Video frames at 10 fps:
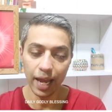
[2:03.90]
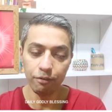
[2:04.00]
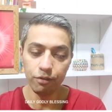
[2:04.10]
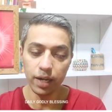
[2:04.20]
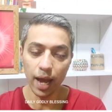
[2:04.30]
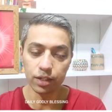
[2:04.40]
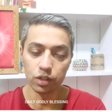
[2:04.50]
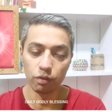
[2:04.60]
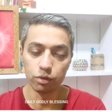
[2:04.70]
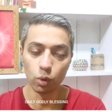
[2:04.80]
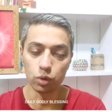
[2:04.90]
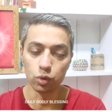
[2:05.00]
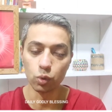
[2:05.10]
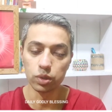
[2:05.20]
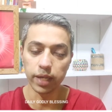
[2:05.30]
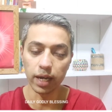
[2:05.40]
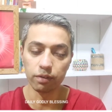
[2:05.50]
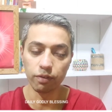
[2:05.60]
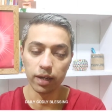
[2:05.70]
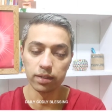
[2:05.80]
every action of those who
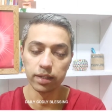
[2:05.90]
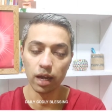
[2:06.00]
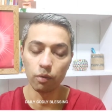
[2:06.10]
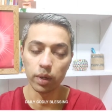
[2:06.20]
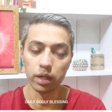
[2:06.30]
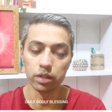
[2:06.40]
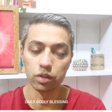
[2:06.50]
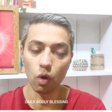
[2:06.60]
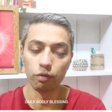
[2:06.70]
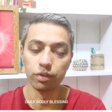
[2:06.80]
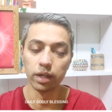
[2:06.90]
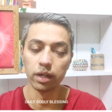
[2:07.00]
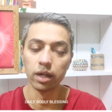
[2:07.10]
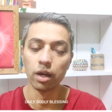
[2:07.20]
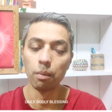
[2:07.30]
sacrifice their awareness of their